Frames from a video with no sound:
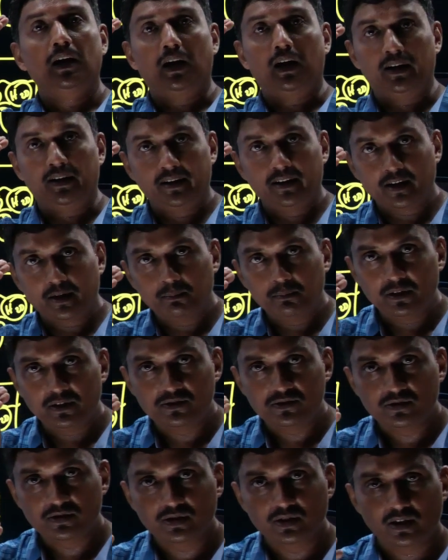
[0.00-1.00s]
Under
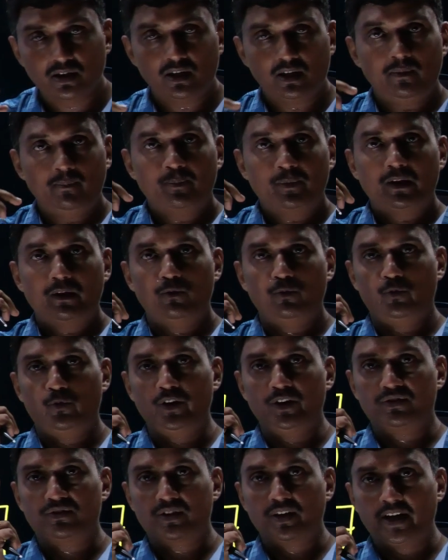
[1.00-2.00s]
mixture,
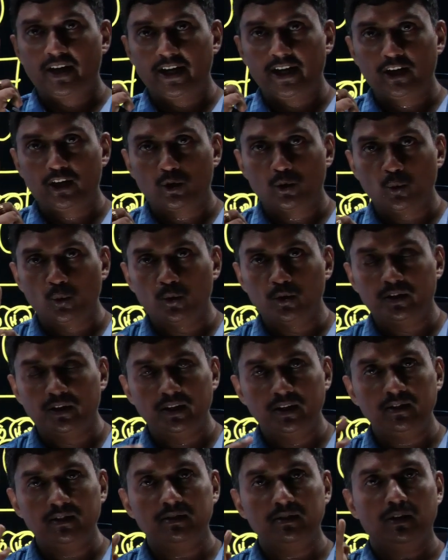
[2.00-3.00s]
we studied two
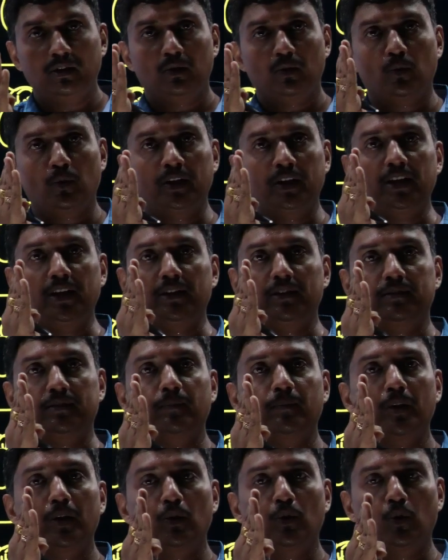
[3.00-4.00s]
things. One
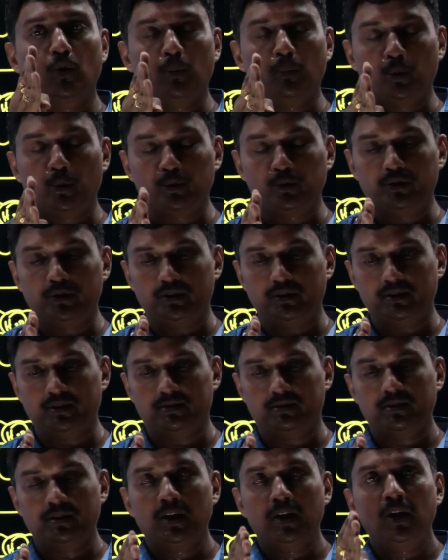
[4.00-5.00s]
is
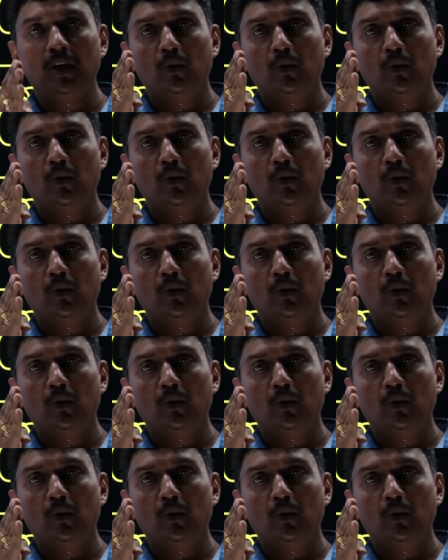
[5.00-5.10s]
homogeneous.